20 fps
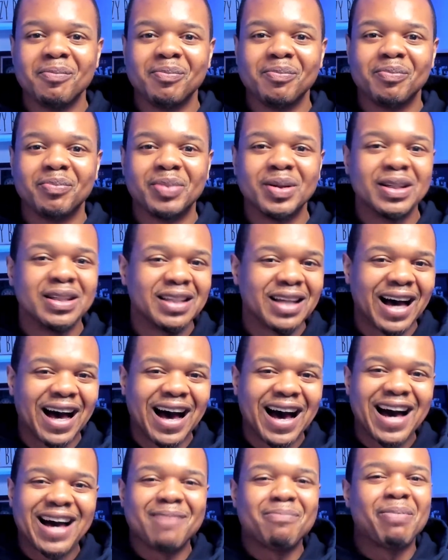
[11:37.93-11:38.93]
put
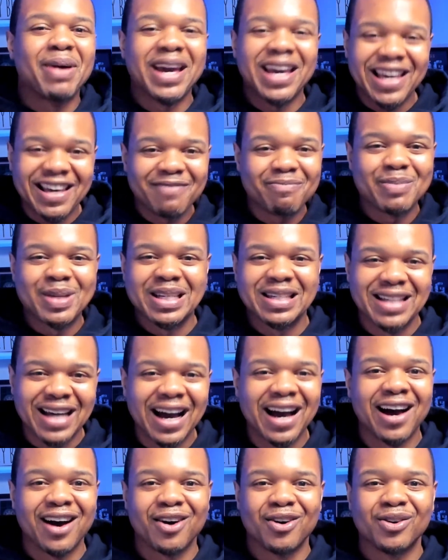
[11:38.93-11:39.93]
hot pavement
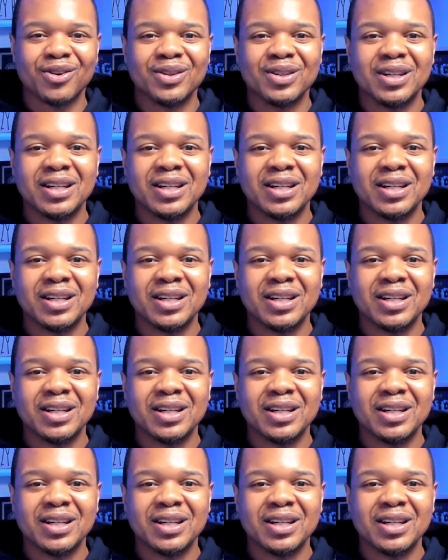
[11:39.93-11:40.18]
down,